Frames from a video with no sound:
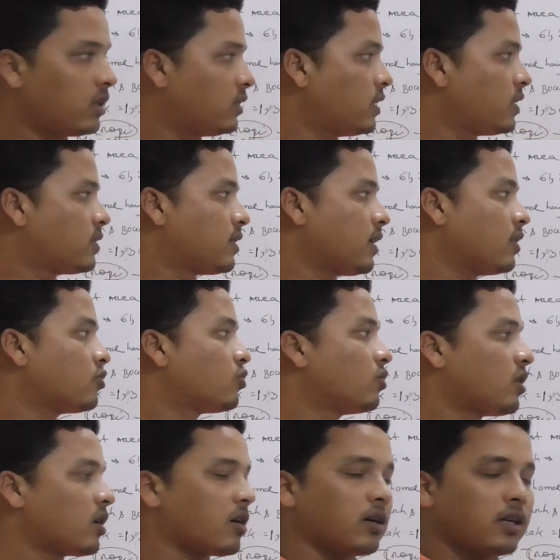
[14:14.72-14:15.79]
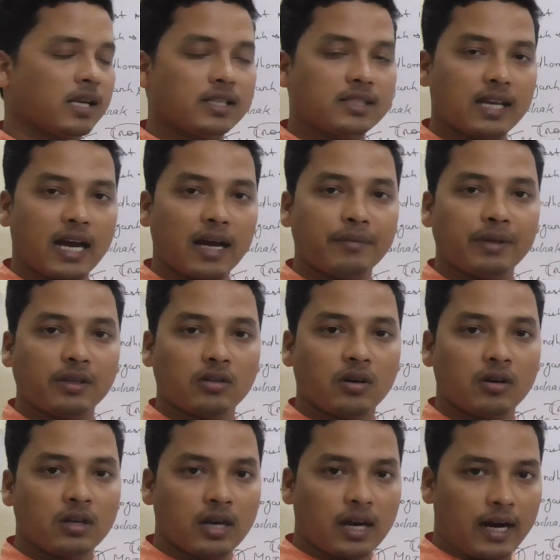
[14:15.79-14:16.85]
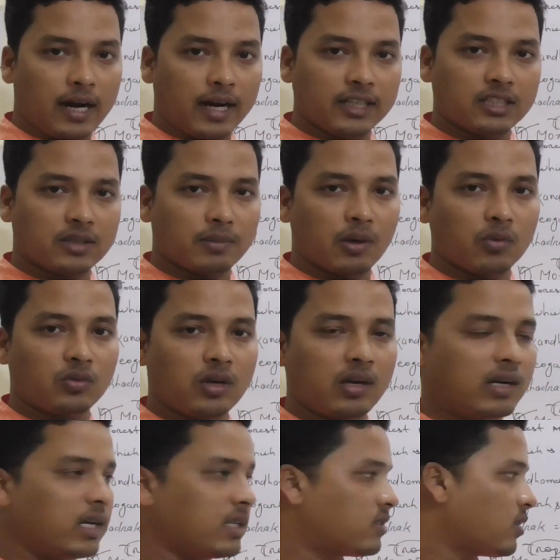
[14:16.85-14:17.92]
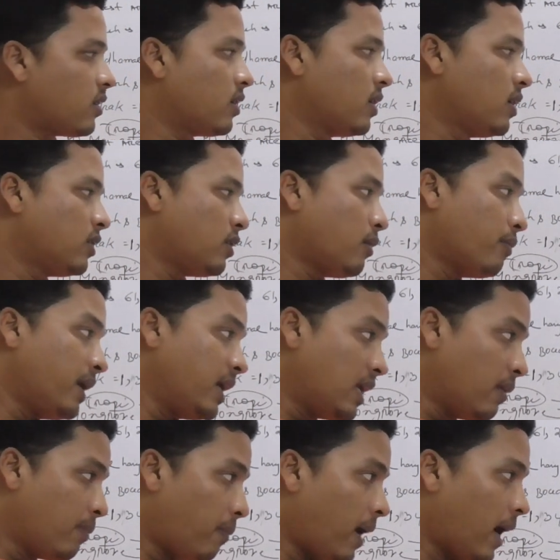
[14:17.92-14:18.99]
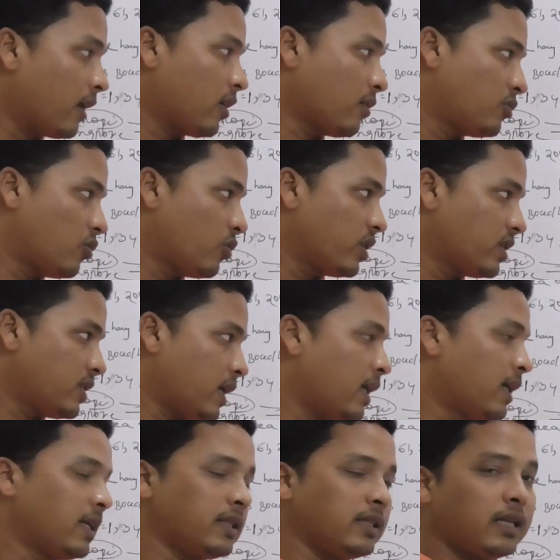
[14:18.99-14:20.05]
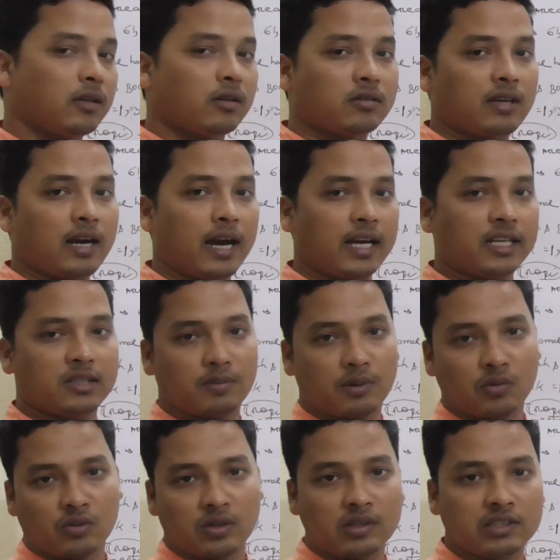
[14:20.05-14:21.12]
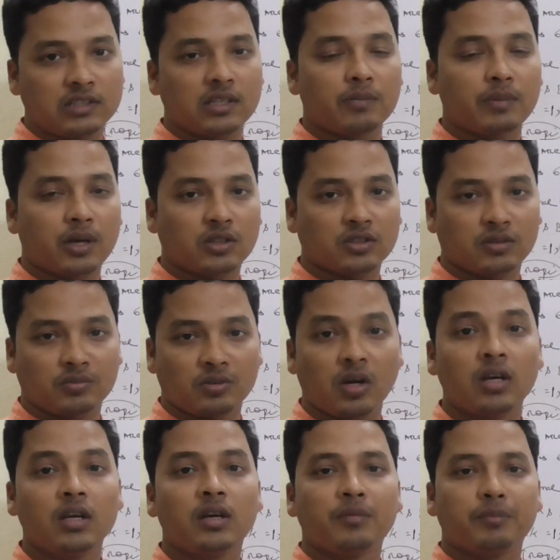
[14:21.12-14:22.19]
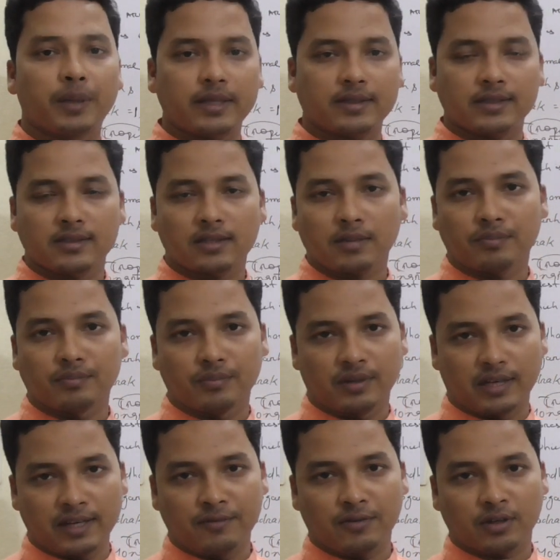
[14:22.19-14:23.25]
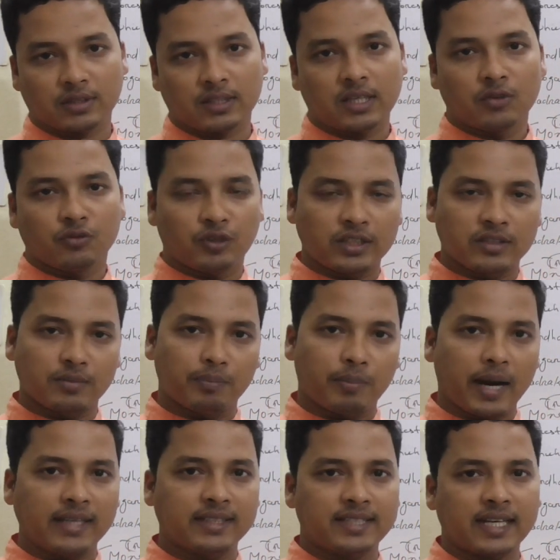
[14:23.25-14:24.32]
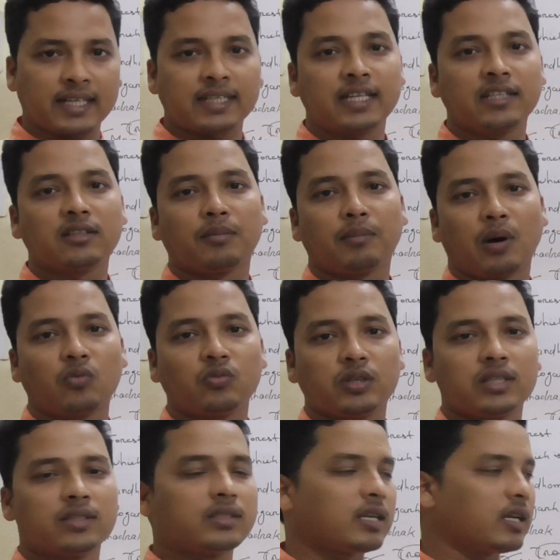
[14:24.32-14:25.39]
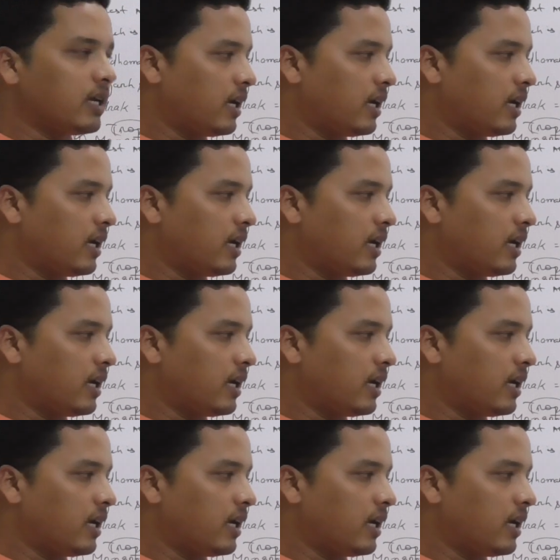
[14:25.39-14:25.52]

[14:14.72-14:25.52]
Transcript: this side Sundargarh is having the highest mountain region. The middle part of the Odisha, they are not the highest mountain region because of the presence of rivers which bisecting the mountains